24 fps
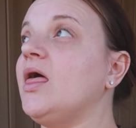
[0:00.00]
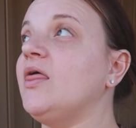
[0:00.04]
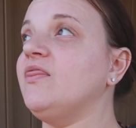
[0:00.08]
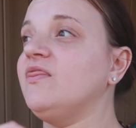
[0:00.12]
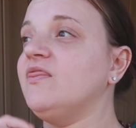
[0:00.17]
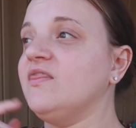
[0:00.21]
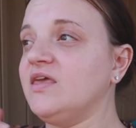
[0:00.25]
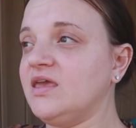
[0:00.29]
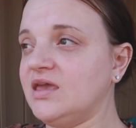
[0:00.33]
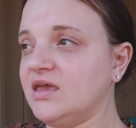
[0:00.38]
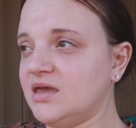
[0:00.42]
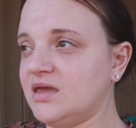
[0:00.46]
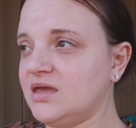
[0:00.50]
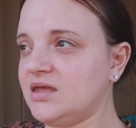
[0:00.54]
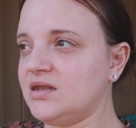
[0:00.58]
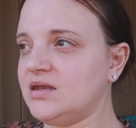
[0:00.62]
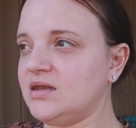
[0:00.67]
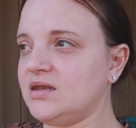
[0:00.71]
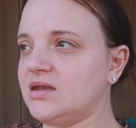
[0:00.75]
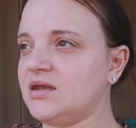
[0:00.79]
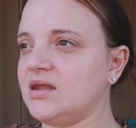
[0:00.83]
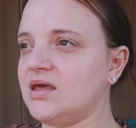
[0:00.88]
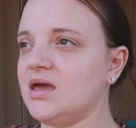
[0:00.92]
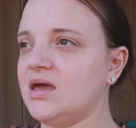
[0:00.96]
and
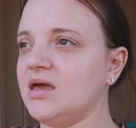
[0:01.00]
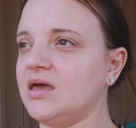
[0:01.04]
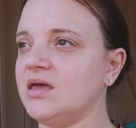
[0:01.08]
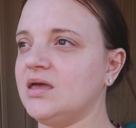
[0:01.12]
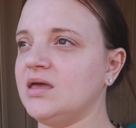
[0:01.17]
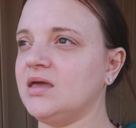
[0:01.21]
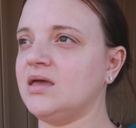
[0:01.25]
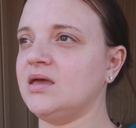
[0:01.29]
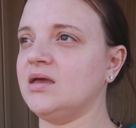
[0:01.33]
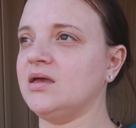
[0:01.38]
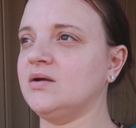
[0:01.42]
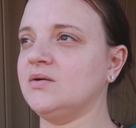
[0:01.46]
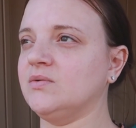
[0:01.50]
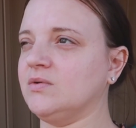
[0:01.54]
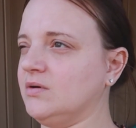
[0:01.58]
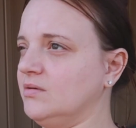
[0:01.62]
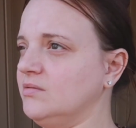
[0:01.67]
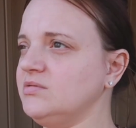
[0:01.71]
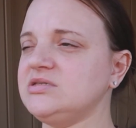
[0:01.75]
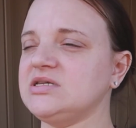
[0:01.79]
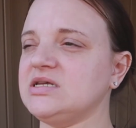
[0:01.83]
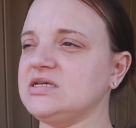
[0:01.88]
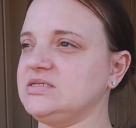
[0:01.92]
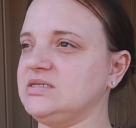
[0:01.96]
then
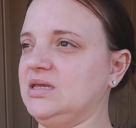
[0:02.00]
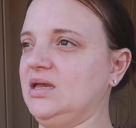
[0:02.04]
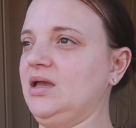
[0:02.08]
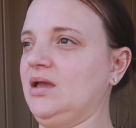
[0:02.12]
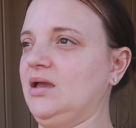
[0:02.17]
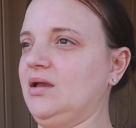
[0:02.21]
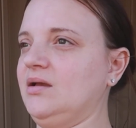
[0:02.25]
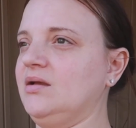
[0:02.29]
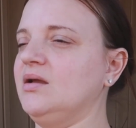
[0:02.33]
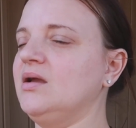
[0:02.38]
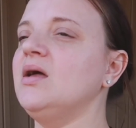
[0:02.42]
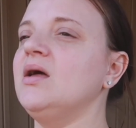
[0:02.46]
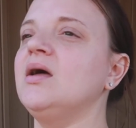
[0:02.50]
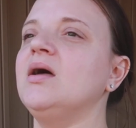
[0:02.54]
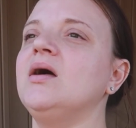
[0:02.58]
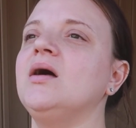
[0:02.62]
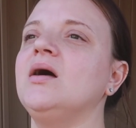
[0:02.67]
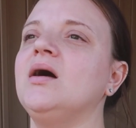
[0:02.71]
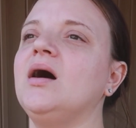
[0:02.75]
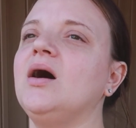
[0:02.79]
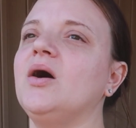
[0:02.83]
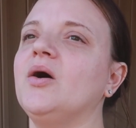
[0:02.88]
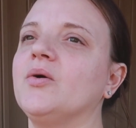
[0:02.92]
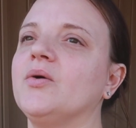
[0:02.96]
what was I saying?
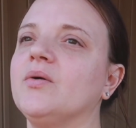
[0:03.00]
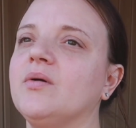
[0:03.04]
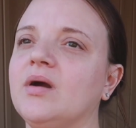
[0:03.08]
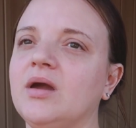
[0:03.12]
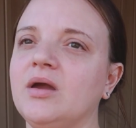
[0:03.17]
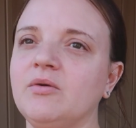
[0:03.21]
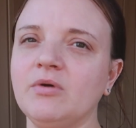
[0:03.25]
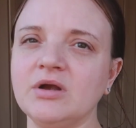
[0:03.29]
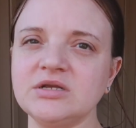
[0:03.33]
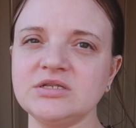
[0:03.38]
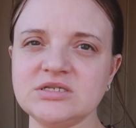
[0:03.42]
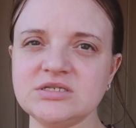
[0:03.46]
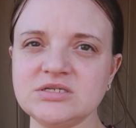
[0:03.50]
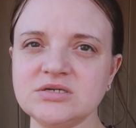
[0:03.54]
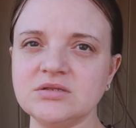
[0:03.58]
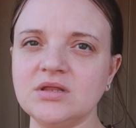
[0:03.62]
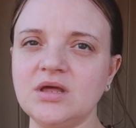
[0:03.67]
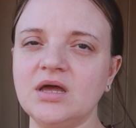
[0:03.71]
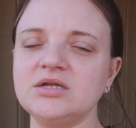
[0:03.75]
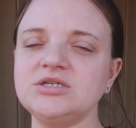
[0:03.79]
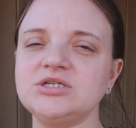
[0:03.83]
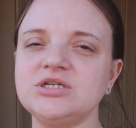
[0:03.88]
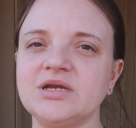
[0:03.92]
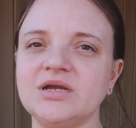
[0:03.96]
Oh, he worked until
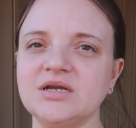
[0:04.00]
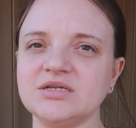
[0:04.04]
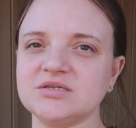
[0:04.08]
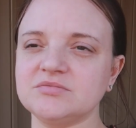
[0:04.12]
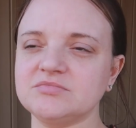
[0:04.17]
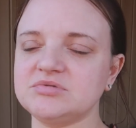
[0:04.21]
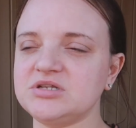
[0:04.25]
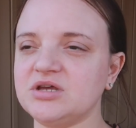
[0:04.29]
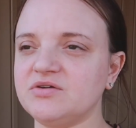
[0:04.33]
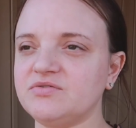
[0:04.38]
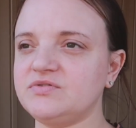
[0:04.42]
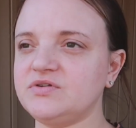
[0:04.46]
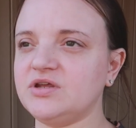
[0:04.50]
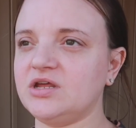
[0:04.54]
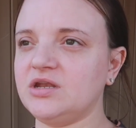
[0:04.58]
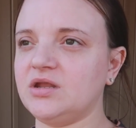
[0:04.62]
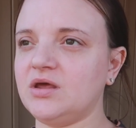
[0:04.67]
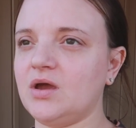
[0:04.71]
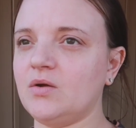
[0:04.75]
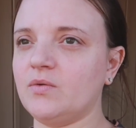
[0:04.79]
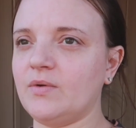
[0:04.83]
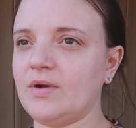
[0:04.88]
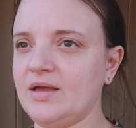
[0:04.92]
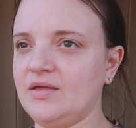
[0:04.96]
lunch. He got some stuff
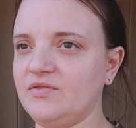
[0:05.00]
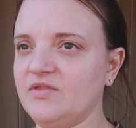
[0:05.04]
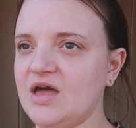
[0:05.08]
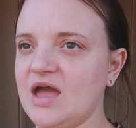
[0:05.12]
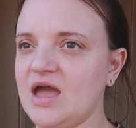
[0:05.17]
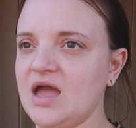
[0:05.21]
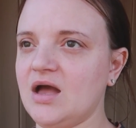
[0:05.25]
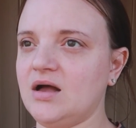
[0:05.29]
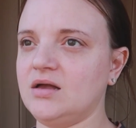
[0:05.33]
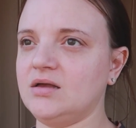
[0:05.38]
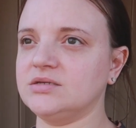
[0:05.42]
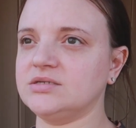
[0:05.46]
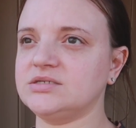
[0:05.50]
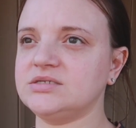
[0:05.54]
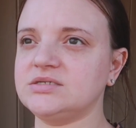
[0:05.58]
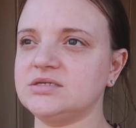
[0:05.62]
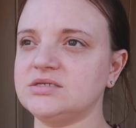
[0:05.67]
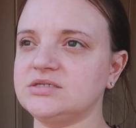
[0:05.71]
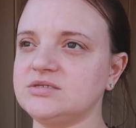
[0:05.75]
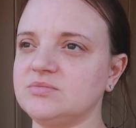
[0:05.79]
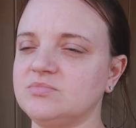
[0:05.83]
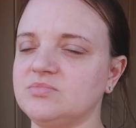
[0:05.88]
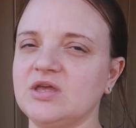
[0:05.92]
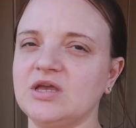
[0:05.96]
done around the house,
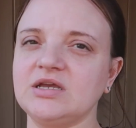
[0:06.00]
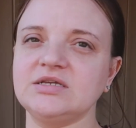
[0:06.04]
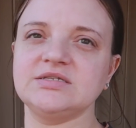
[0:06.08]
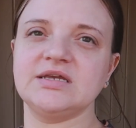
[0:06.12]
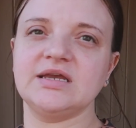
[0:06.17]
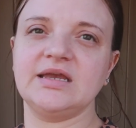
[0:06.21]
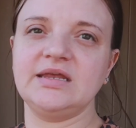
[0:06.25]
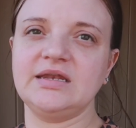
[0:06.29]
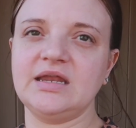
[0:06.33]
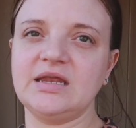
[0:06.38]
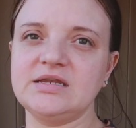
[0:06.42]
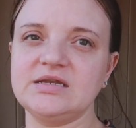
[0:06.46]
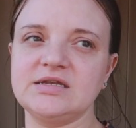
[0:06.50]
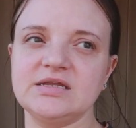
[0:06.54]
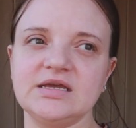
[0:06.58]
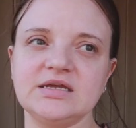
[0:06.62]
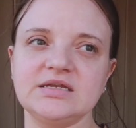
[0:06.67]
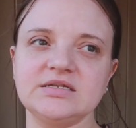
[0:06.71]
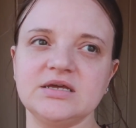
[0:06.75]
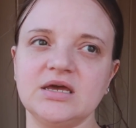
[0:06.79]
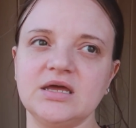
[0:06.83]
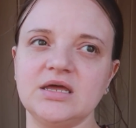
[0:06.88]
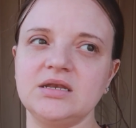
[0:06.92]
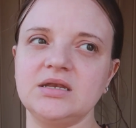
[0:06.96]
some things that he needed to
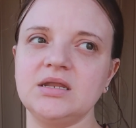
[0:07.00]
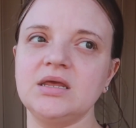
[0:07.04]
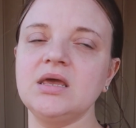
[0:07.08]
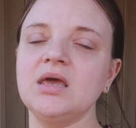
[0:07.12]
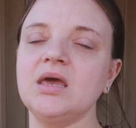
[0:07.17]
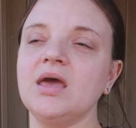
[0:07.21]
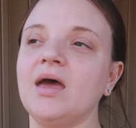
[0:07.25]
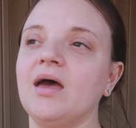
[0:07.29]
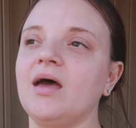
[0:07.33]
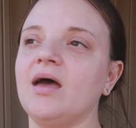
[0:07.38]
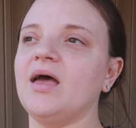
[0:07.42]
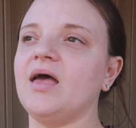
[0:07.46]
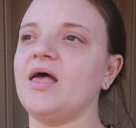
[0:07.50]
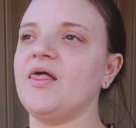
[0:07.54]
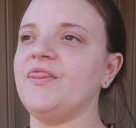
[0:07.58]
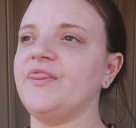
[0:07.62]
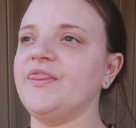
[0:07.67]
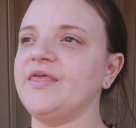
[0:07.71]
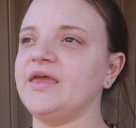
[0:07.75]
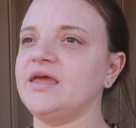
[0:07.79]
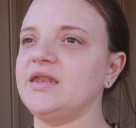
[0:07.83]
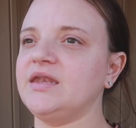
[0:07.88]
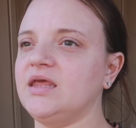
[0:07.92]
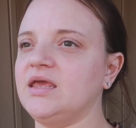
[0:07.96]
get done.
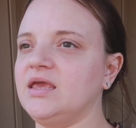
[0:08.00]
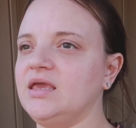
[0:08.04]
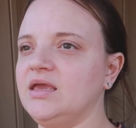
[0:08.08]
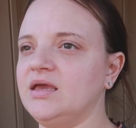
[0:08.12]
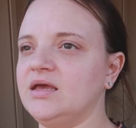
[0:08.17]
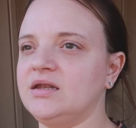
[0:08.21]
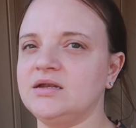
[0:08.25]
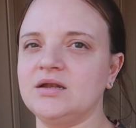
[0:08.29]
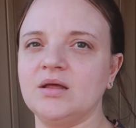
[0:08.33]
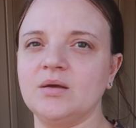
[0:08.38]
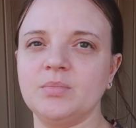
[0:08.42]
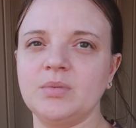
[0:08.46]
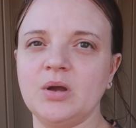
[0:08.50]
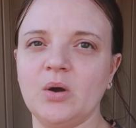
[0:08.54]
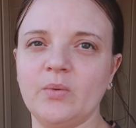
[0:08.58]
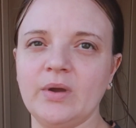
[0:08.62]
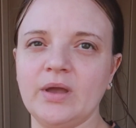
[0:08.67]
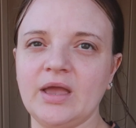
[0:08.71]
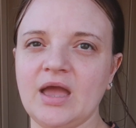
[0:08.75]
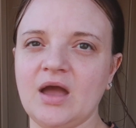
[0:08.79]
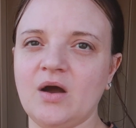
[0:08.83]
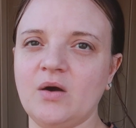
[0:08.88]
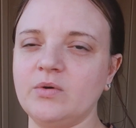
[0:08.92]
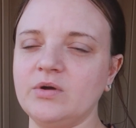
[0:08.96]
And then he ended up
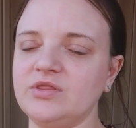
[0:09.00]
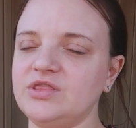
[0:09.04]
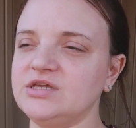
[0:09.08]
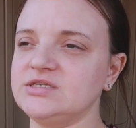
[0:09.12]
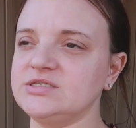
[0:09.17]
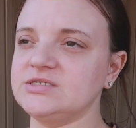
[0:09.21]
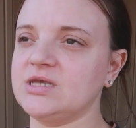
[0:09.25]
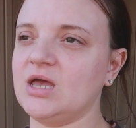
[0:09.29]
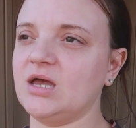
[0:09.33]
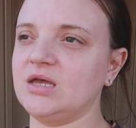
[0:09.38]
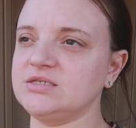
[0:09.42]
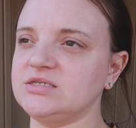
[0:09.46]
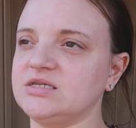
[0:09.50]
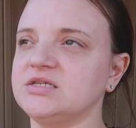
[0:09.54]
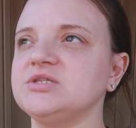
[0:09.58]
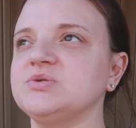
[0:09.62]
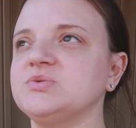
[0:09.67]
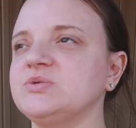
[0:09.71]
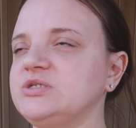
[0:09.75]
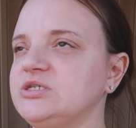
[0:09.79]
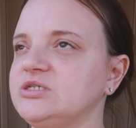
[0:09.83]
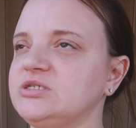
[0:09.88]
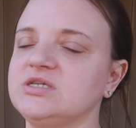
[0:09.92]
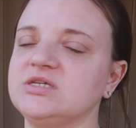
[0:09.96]
going out with his
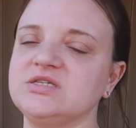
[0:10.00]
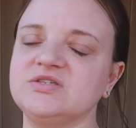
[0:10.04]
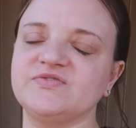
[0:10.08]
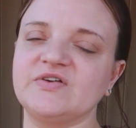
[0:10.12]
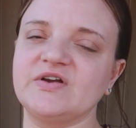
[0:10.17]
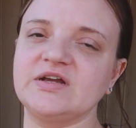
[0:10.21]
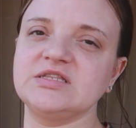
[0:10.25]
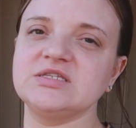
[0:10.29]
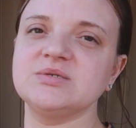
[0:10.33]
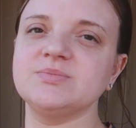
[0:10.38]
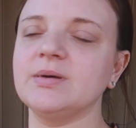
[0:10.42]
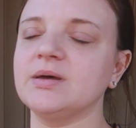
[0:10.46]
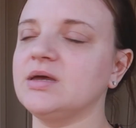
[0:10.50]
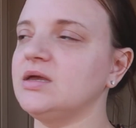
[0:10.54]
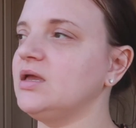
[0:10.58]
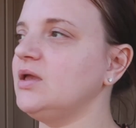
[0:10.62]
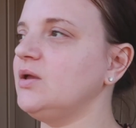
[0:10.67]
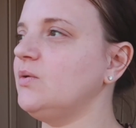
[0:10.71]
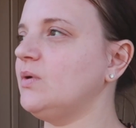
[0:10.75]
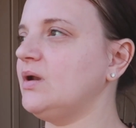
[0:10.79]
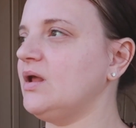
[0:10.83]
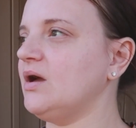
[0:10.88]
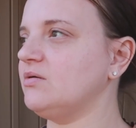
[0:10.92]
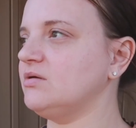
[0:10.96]
cousins, which is his friends. But
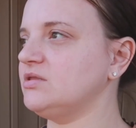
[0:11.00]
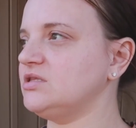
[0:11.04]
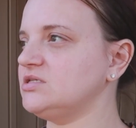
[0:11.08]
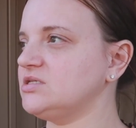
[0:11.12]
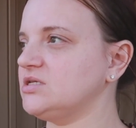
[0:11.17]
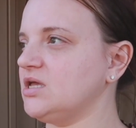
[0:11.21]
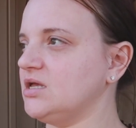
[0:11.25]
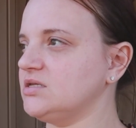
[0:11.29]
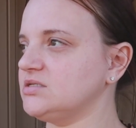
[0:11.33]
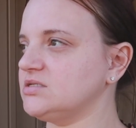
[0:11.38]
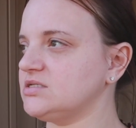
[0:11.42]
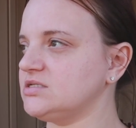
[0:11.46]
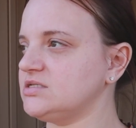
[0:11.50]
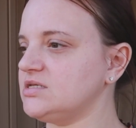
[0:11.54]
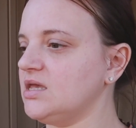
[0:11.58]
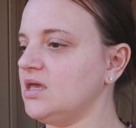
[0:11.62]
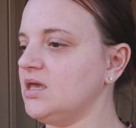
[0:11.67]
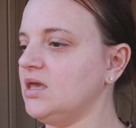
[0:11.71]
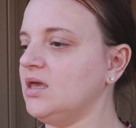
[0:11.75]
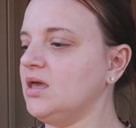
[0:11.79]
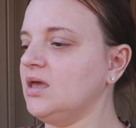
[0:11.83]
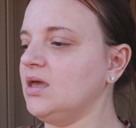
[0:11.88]
he went out with his cousins.